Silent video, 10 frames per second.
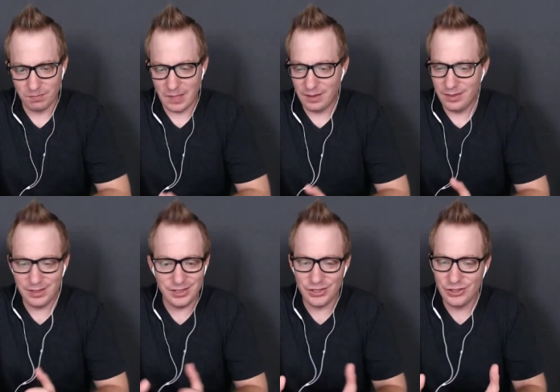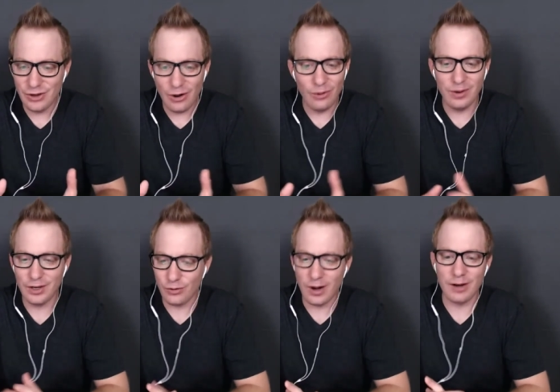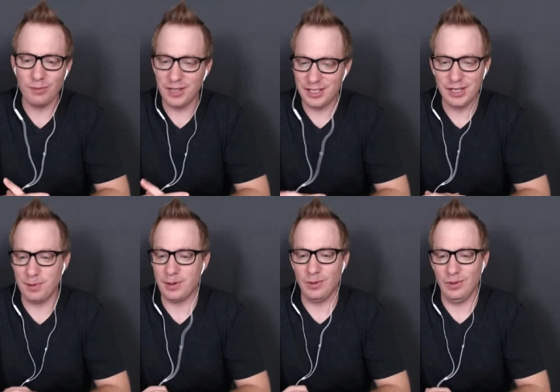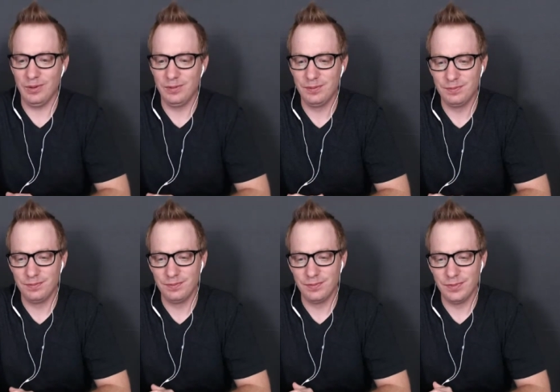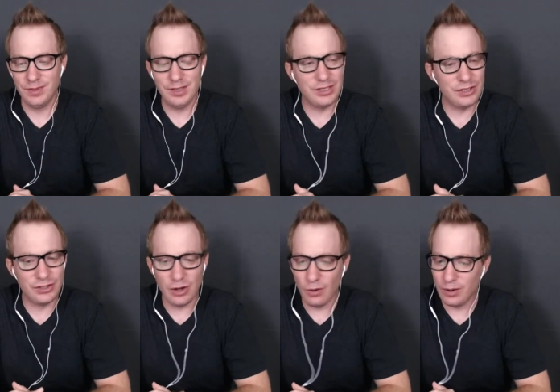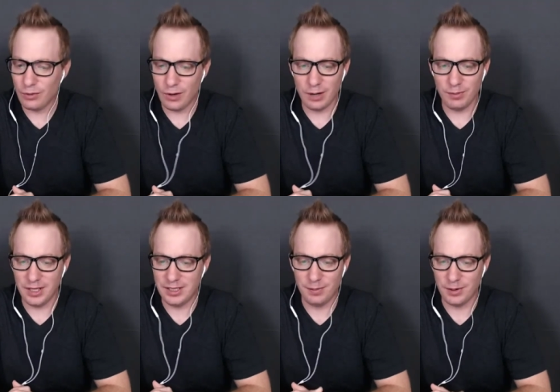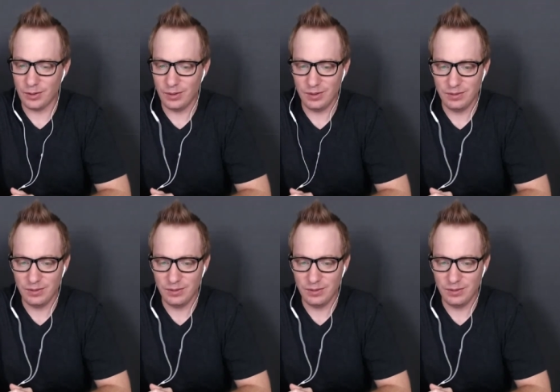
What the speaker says: this is so incredibly typical. This is so incredibly typical.